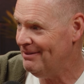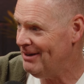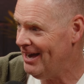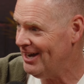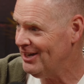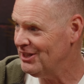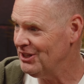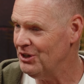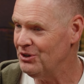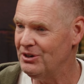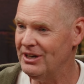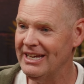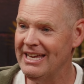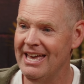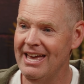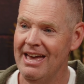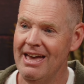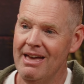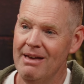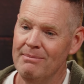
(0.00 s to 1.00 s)
I'm not gloating.
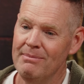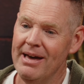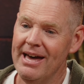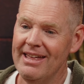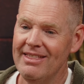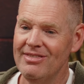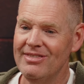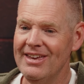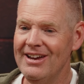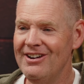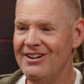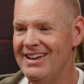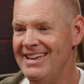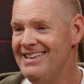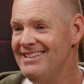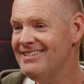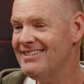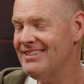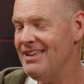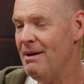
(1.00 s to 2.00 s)
like but there
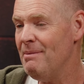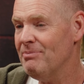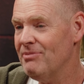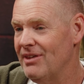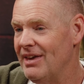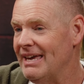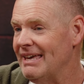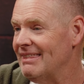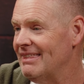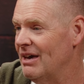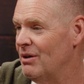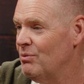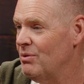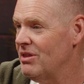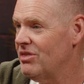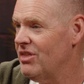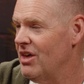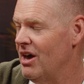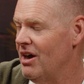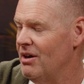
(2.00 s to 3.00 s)
is something that
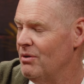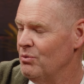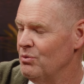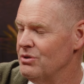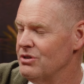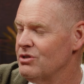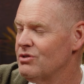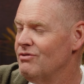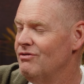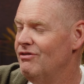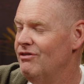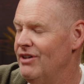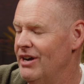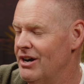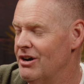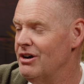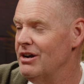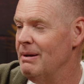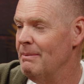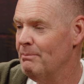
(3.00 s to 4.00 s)
we thought was
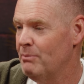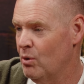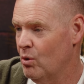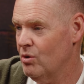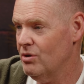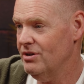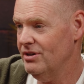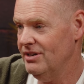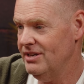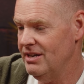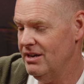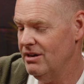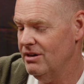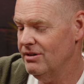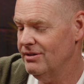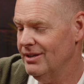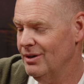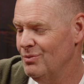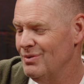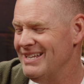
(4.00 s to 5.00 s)
very important
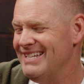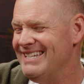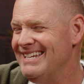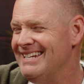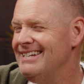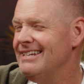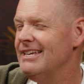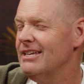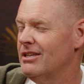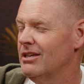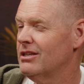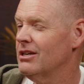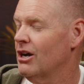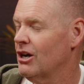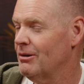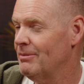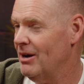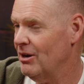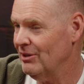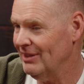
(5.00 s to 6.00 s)
here that we didn't get to
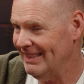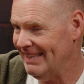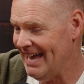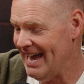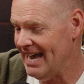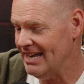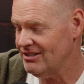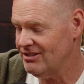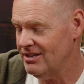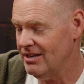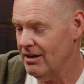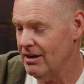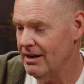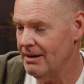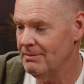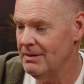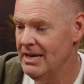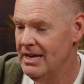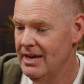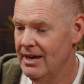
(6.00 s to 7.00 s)
talk about last
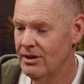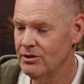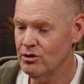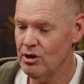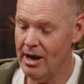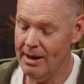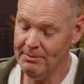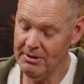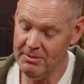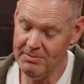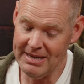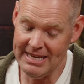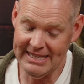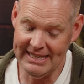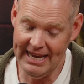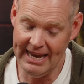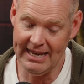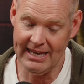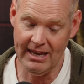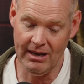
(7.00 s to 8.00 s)
time. So I'm going to be
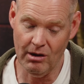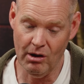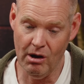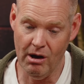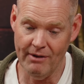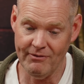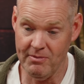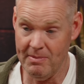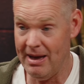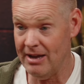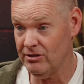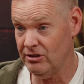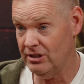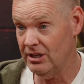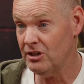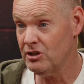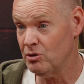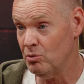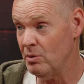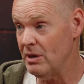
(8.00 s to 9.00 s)
taking off about
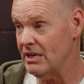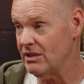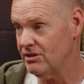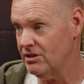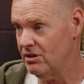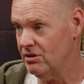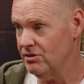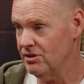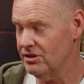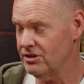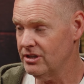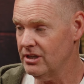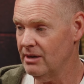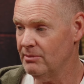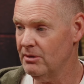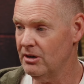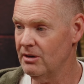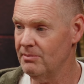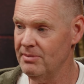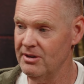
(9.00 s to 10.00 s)
six weeks here this
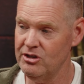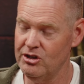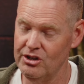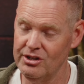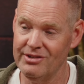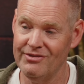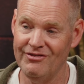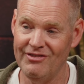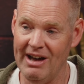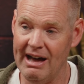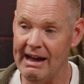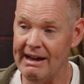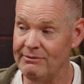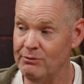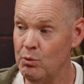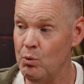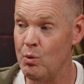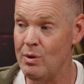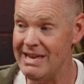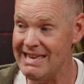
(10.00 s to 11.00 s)
summer, but just
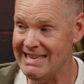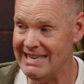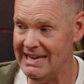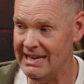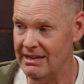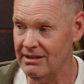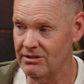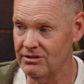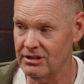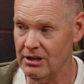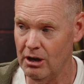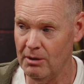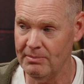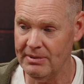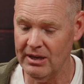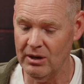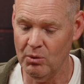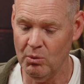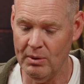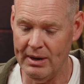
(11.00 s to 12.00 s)
five weekends I'll
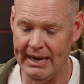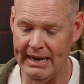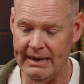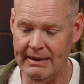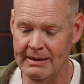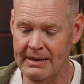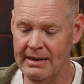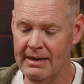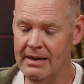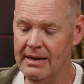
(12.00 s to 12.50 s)
be away.